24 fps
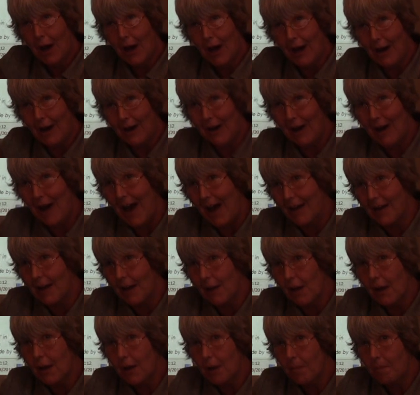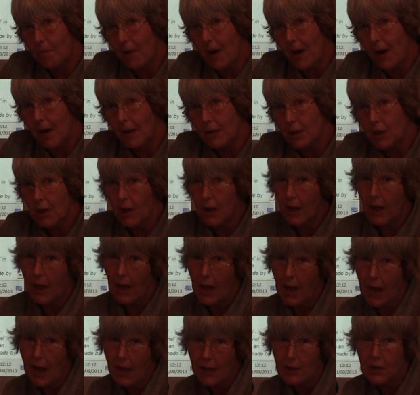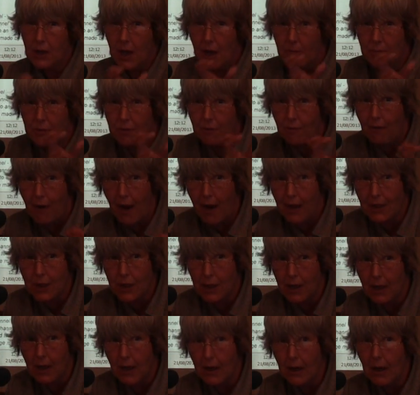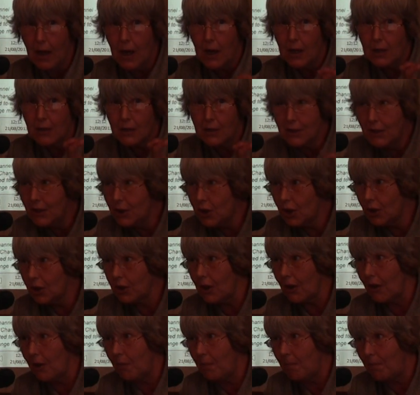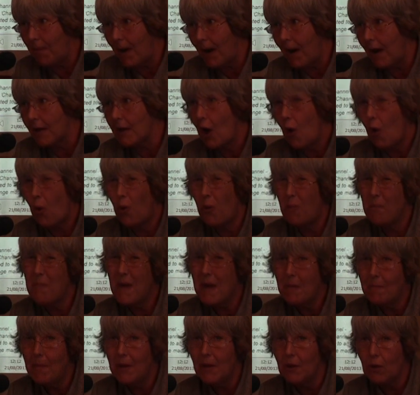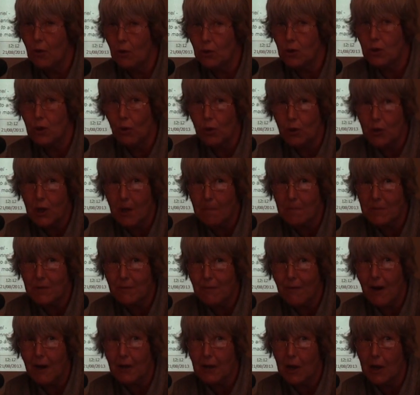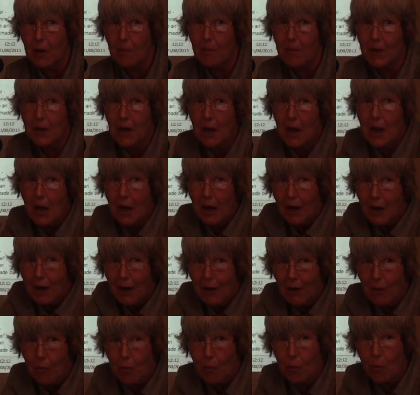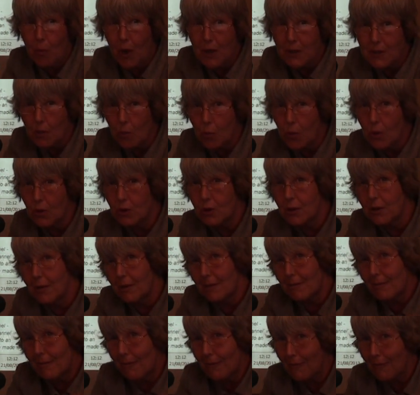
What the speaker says: analog part and abstracting digital part, or maybe not abstracting, but vice versa,